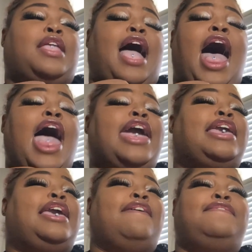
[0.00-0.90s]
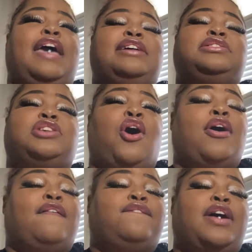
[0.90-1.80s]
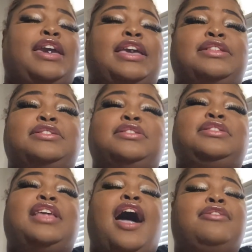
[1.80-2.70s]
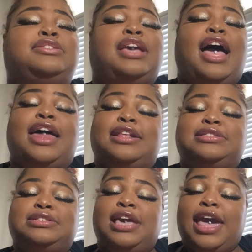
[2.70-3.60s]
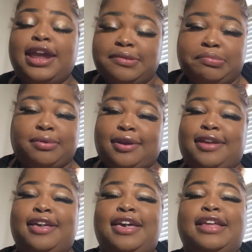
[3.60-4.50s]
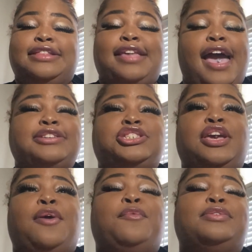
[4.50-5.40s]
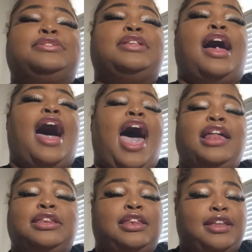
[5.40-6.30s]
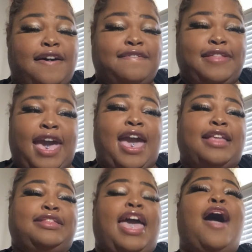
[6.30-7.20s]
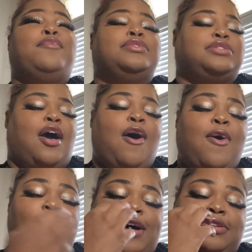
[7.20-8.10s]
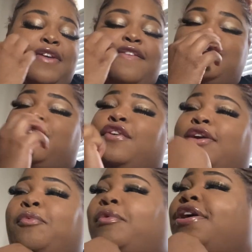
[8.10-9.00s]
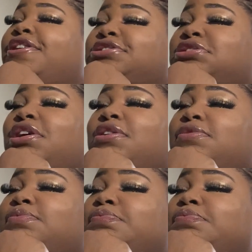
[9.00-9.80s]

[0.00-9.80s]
I give that song a fucking 1,000 out of 10, bruh. That shit was, I love that. That was, oh, I don't even have no fucking words, y'all.